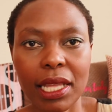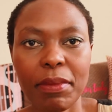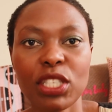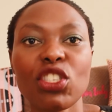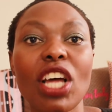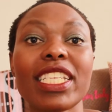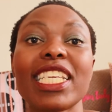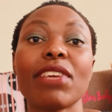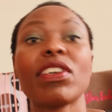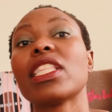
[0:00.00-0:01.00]
them. It's not
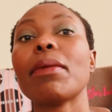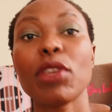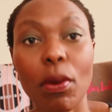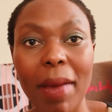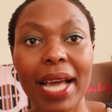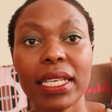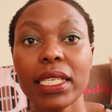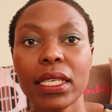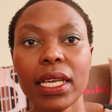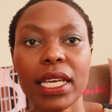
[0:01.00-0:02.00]
giving them your money.